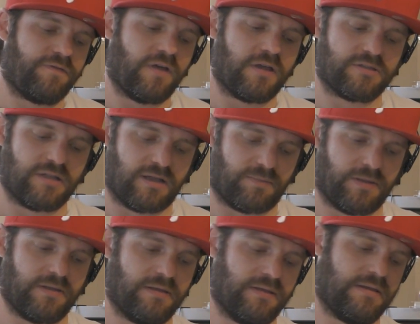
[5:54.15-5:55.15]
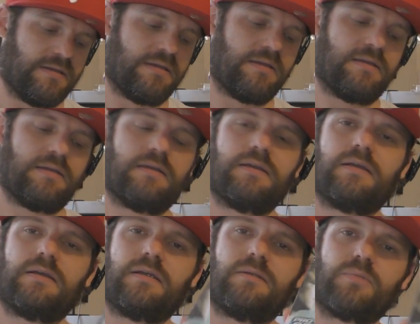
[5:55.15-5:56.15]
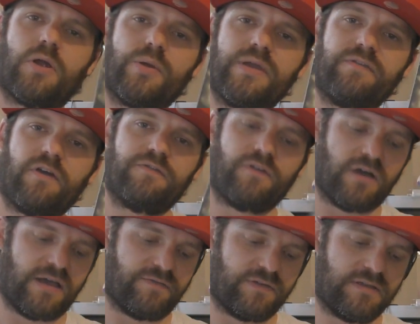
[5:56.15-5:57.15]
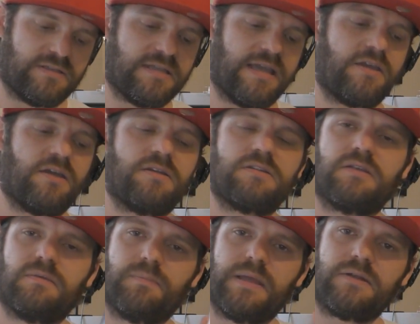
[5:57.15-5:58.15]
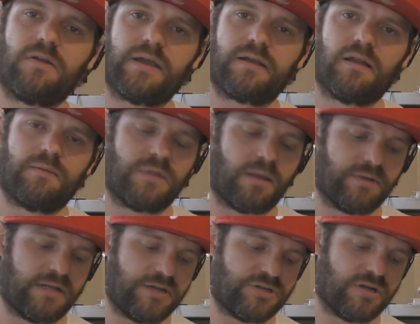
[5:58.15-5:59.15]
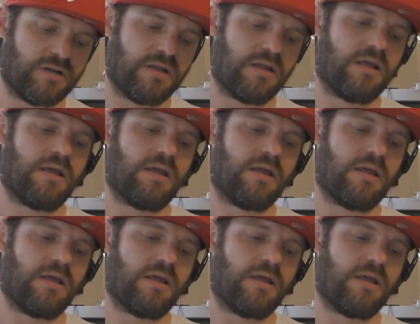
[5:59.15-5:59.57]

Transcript: first up, Pro Evo 5. Second, Midnight Club Dub Edition.